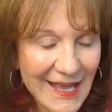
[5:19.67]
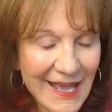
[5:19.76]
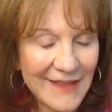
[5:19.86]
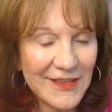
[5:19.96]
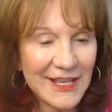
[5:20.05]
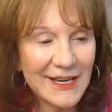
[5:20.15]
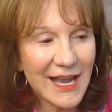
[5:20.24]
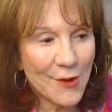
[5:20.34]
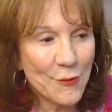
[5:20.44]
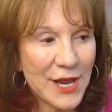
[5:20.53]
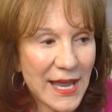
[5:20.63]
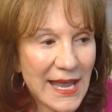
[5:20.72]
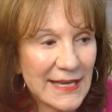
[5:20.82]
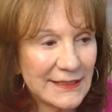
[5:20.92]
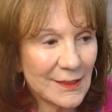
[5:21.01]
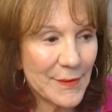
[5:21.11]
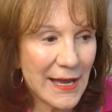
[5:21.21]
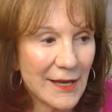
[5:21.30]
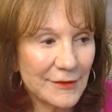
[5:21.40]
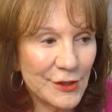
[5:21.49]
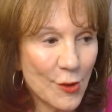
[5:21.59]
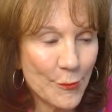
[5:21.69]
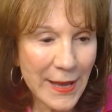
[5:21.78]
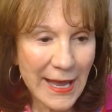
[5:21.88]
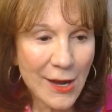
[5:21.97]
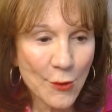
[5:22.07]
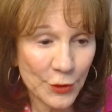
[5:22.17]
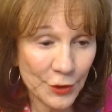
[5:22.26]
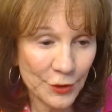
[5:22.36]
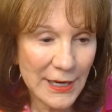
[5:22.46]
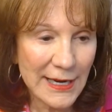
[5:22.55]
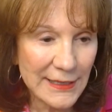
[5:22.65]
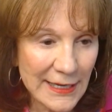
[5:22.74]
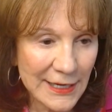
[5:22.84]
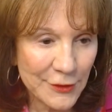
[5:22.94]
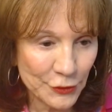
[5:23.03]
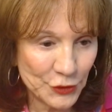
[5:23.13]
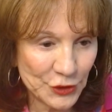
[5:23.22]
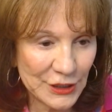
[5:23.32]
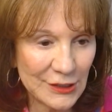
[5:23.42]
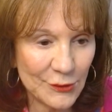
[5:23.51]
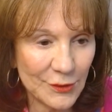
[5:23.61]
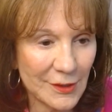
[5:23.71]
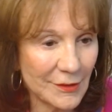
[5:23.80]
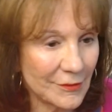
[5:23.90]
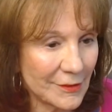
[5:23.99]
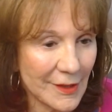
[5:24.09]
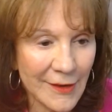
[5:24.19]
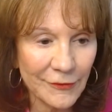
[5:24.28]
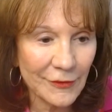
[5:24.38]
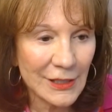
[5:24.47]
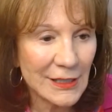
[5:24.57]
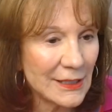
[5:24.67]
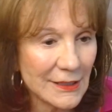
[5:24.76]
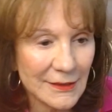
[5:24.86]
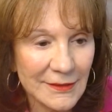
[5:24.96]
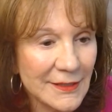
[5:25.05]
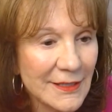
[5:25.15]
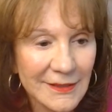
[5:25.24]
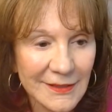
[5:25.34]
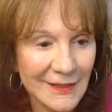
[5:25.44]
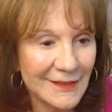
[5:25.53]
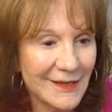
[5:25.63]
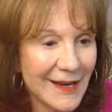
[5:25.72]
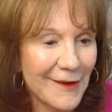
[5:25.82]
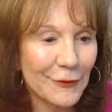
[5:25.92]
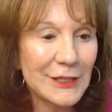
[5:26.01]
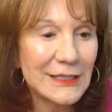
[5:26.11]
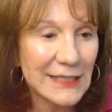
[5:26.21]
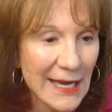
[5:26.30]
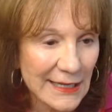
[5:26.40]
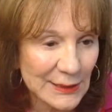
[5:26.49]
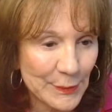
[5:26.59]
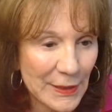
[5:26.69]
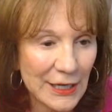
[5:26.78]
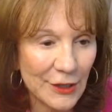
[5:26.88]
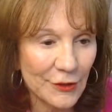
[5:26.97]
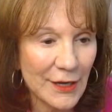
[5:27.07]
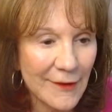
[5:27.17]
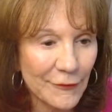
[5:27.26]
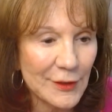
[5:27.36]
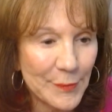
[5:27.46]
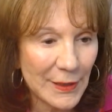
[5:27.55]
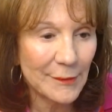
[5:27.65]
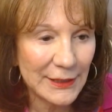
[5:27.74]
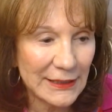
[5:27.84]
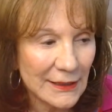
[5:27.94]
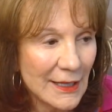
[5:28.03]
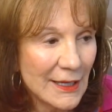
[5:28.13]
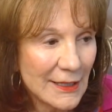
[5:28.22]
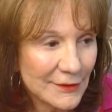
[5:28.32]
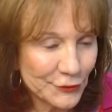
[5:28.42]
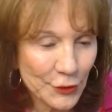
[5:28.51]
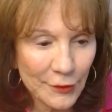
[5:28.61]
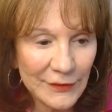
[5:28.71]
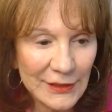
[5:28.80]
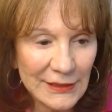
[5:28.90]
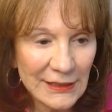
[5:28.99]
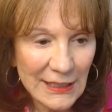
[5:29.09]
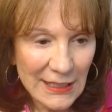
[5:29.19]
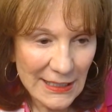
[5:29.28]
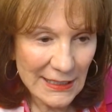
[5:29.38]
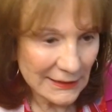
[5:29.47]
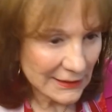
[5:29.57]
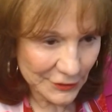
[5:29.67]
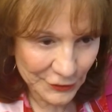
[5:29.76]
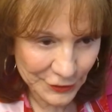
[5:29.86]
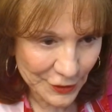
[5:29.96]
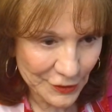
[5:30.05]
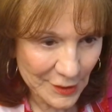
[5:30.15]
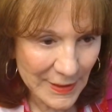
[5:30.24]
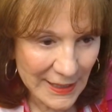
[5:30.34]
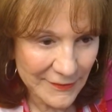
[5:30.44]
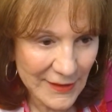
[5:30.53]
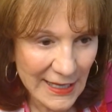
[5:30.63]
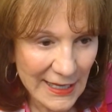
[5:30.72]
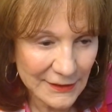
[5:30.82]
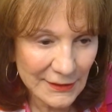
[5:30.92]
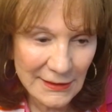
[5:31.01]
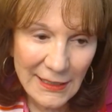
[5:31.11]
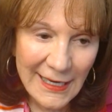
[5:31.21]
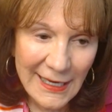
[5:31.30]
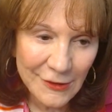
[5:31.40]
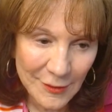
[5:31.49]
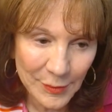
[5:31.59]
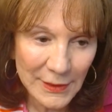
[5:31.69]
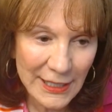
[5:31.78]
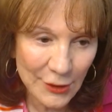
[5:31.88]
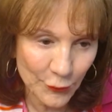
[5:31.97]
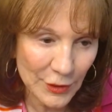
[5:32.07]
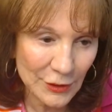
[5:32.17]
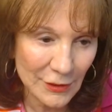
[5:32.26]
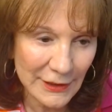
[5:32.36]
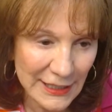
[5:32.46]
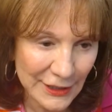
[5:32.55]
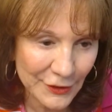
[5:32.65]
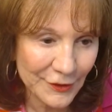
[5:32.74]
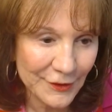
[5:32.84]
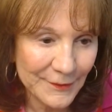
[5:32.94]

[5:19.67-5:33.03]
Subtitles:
And then I want to ask about, power and energy. Every citizen, every taxpayer, every public servant is concerned about that. Does LIDAR play a role here?